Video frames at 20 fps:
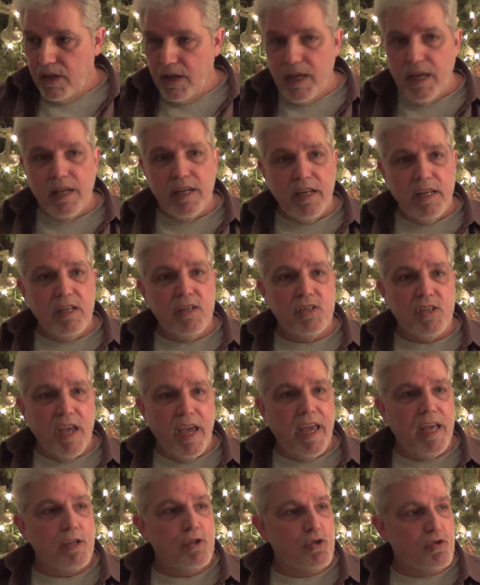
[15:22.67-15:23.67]
It is
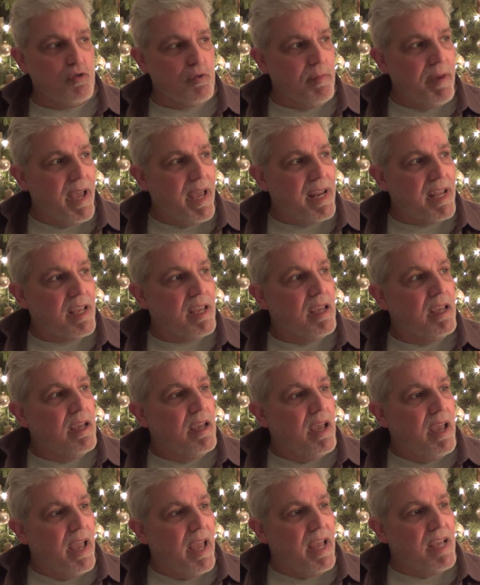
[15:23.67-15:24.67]
as dramatic
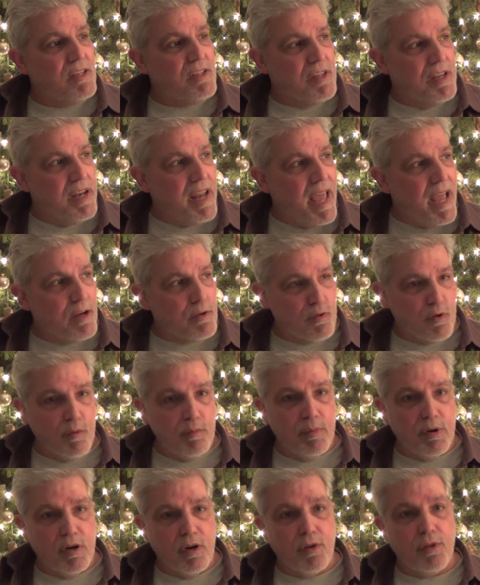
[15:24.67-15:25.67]
as the natural
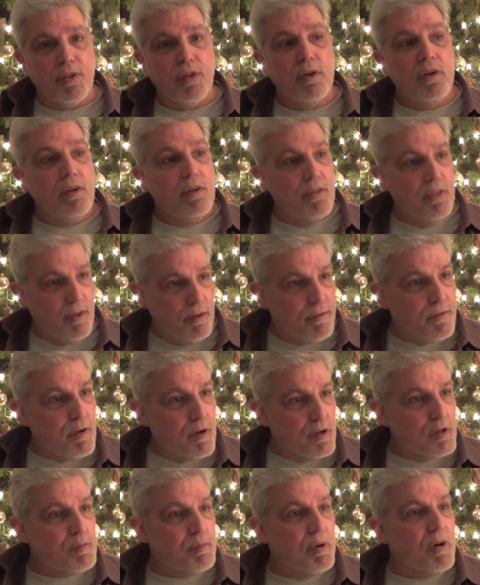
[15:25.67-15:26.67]
birth, the
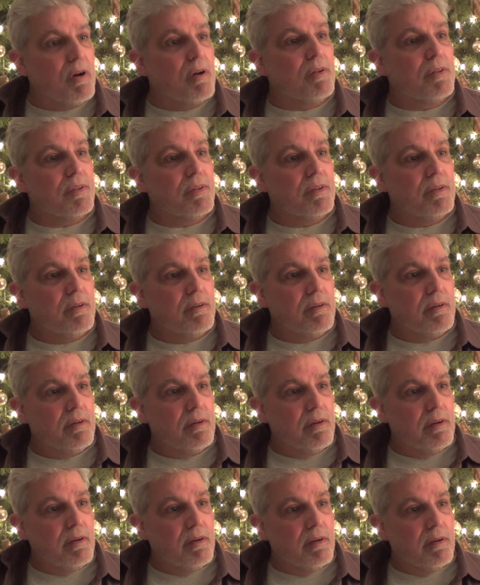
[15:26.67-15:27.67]
first birth.
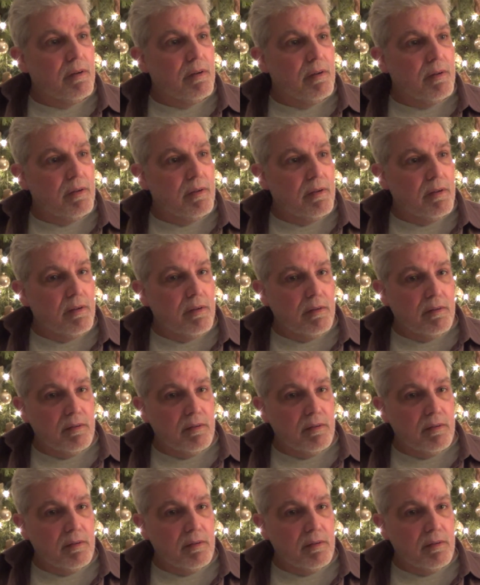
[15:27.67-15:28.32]
Mm -hmm.